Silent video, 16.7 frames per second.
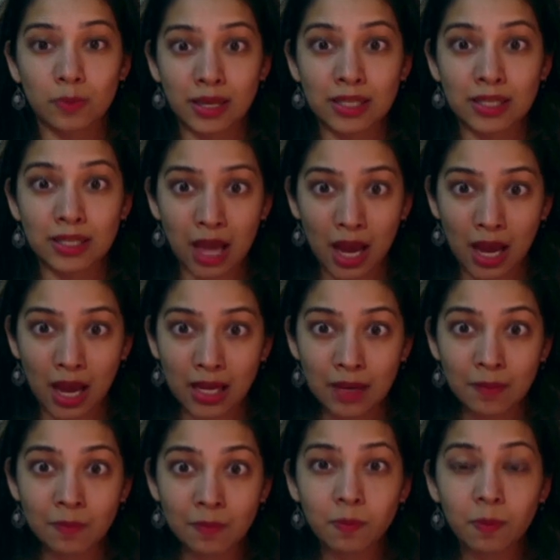
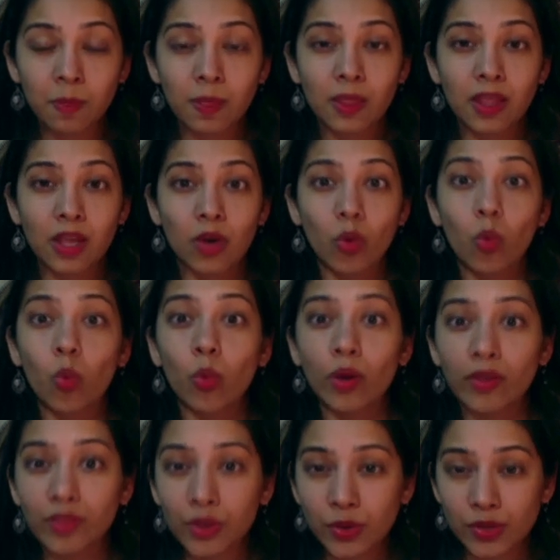time
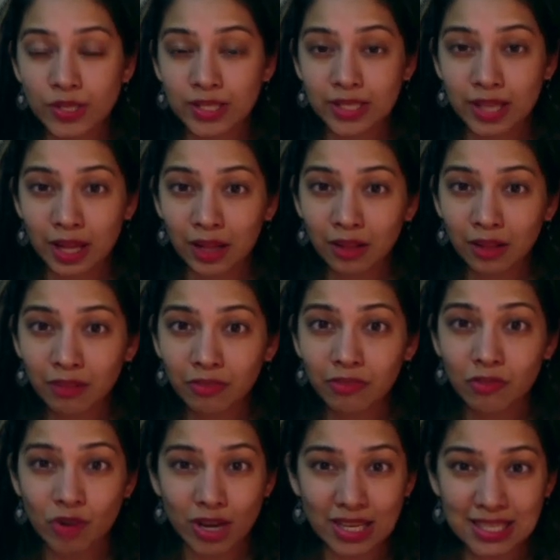with yourself,
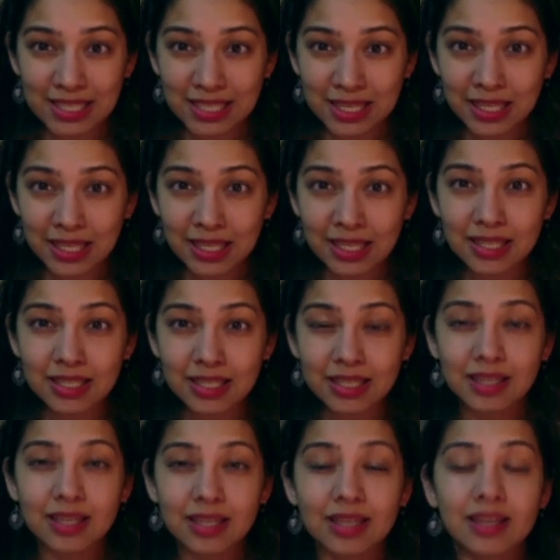resting,
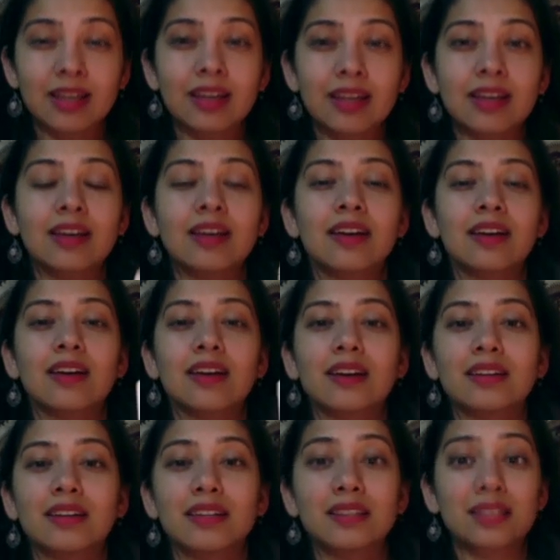
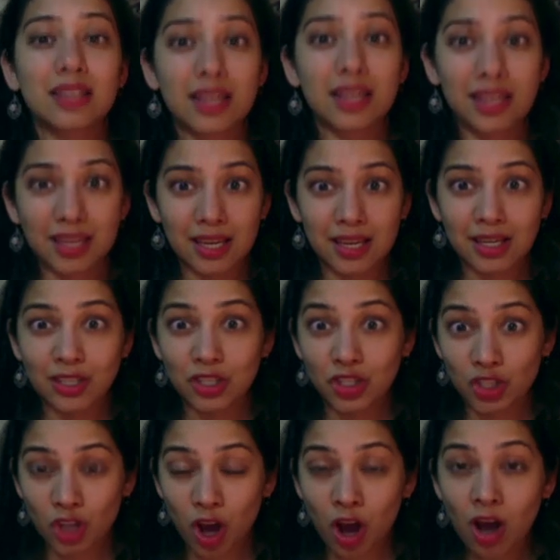taking
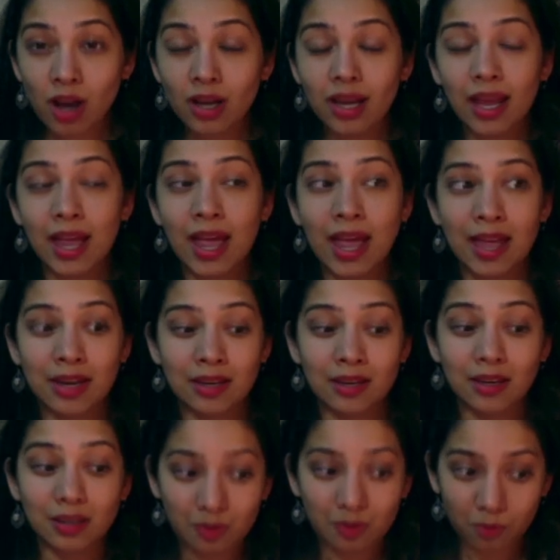stock, and
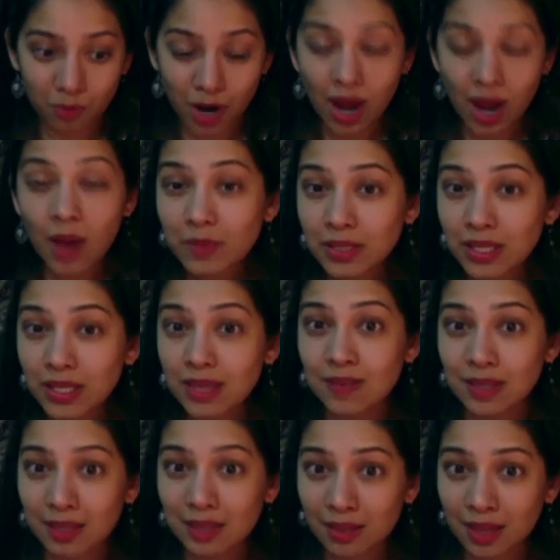perhaps
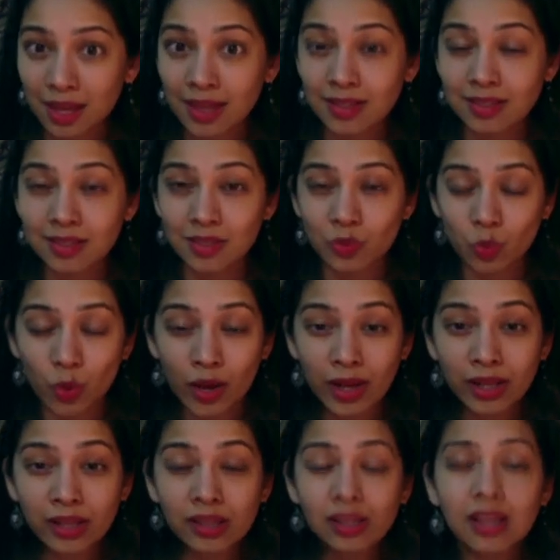giving thanks as
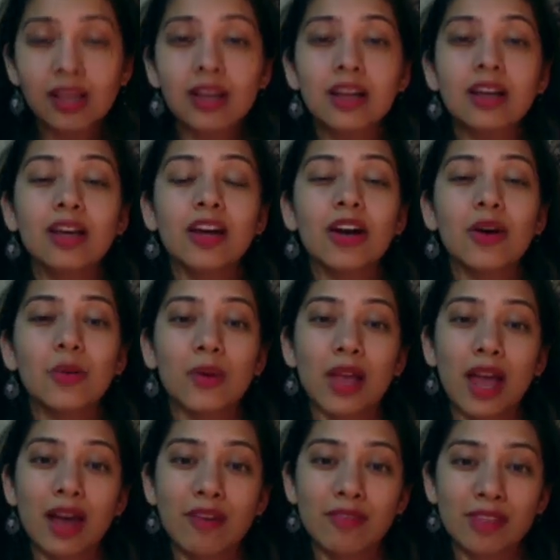well. We
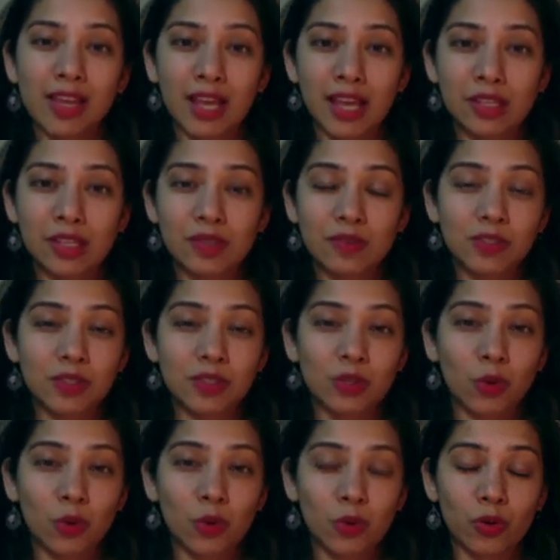have the Ace
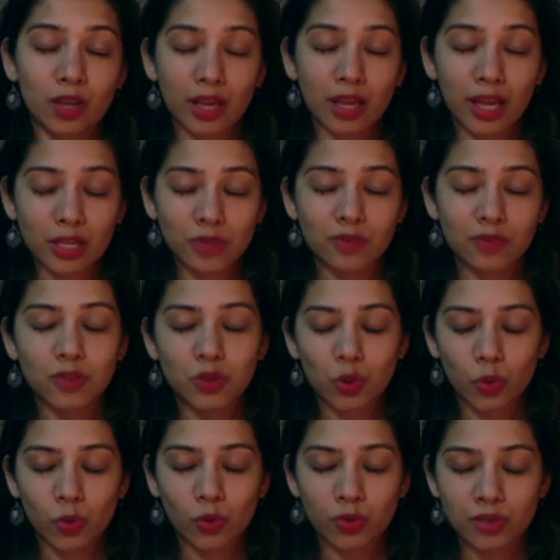of
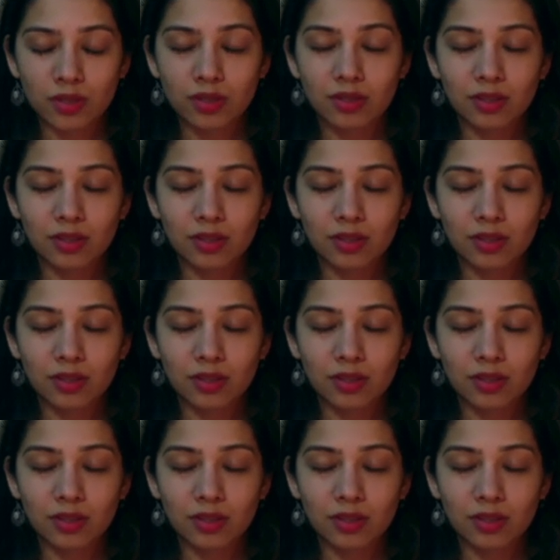Swords,